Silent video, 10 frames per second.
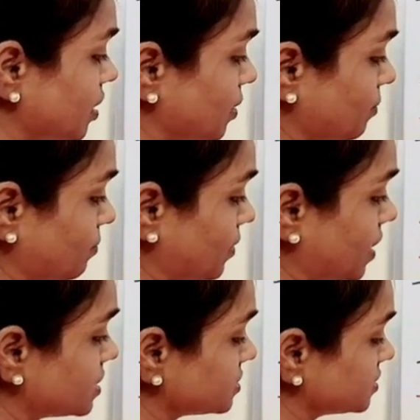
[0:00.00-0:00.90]

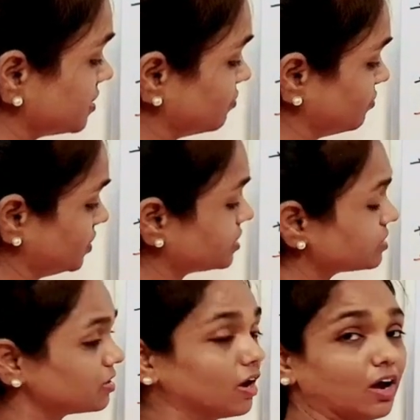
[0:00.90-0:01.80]
Mass and weight
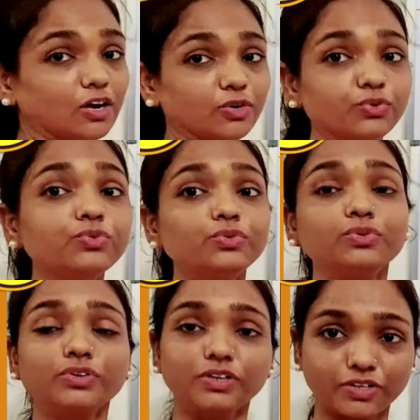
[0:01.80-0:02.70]
are two
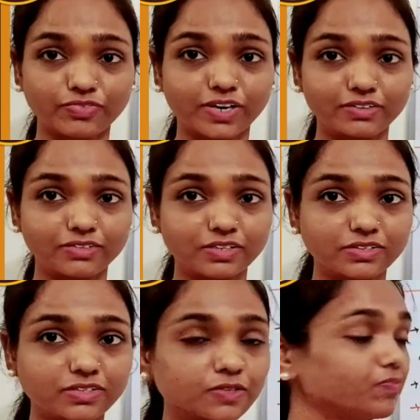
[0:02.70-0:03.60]
different
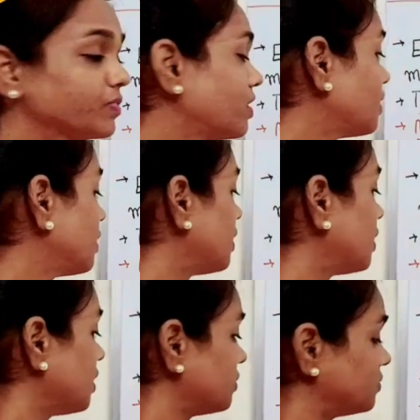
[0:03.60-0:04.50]
things.
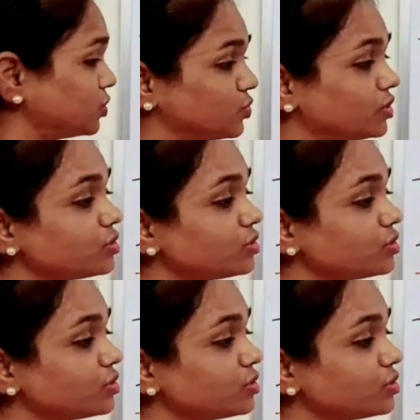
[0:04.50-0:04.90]
The unit